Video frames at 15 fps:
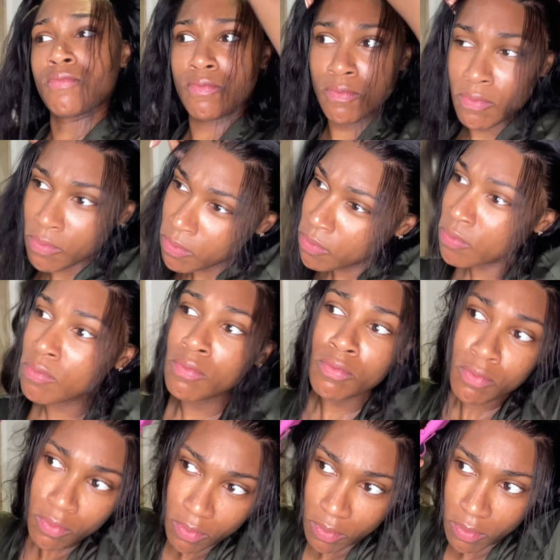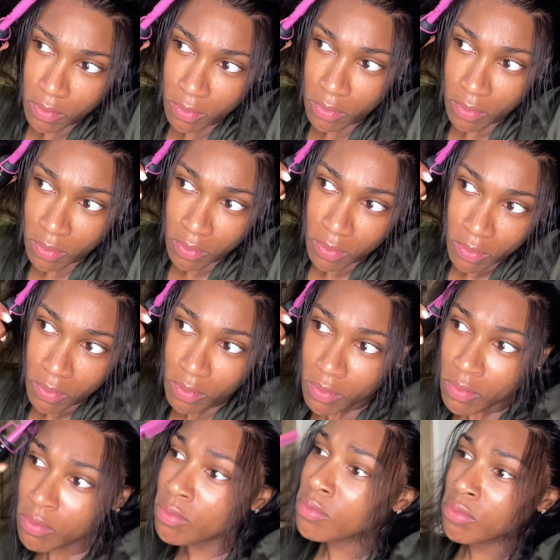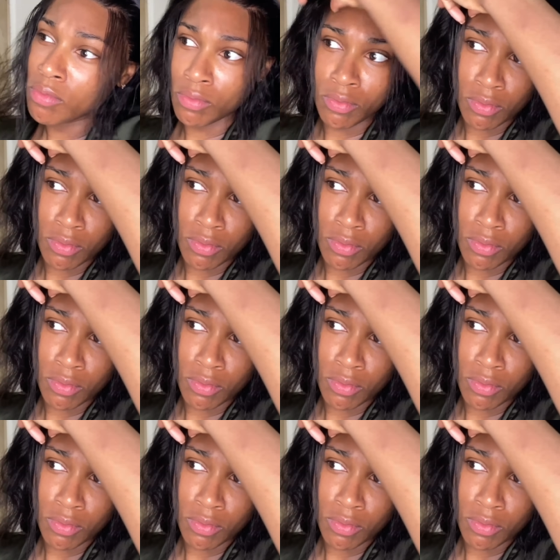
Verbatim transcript: winging it more and more every day. So just